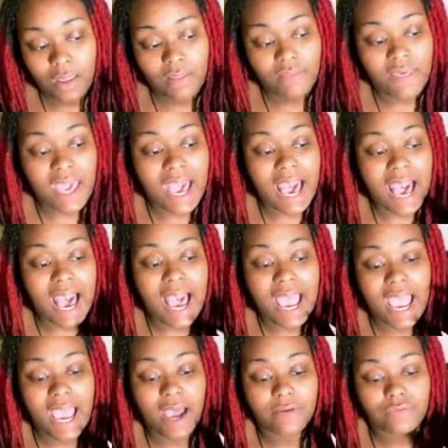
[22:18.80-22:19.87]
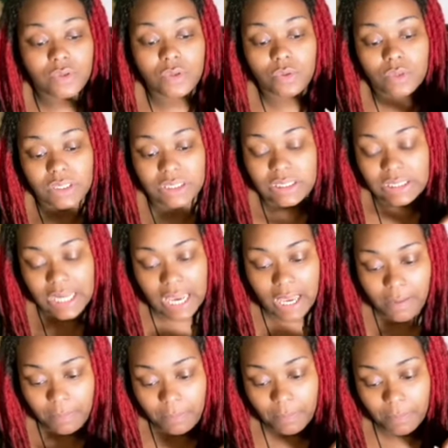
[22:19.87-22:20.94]
that I have to
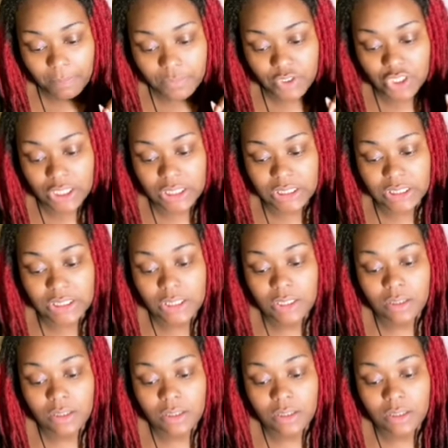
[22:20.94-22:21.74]
stop just